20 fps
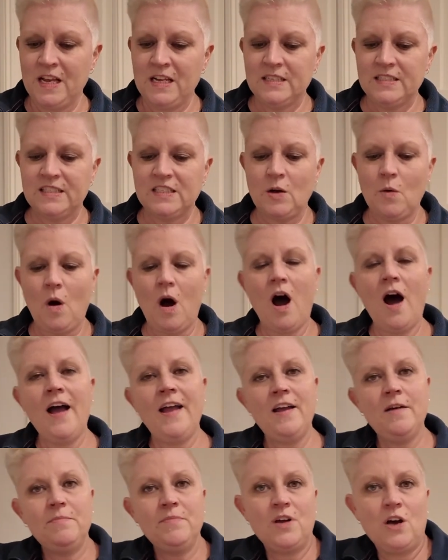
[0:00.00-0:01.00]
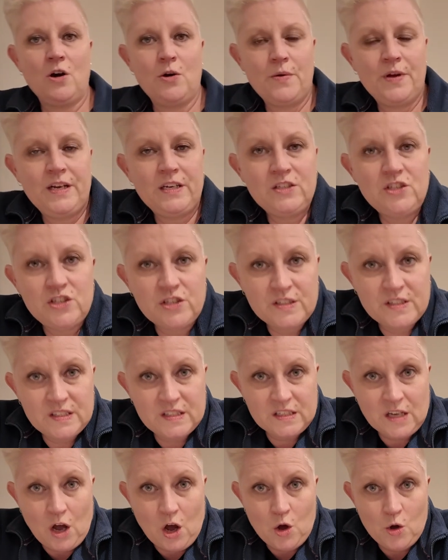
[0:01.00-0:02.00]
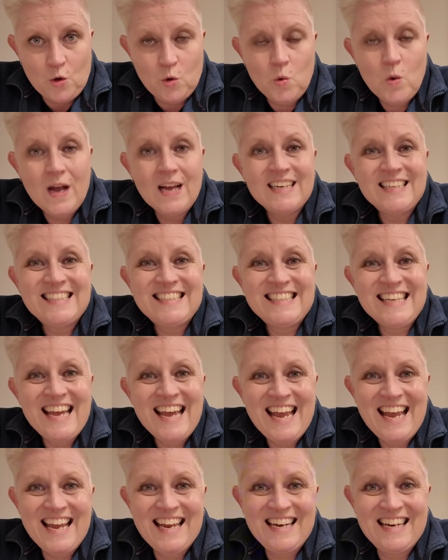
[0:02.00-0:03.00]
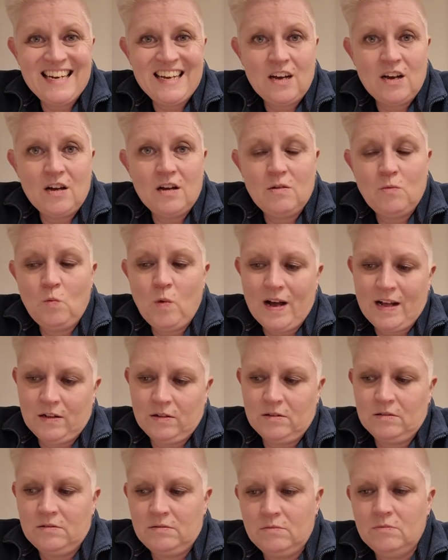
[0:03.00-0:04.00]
So I am going to sow 10, well,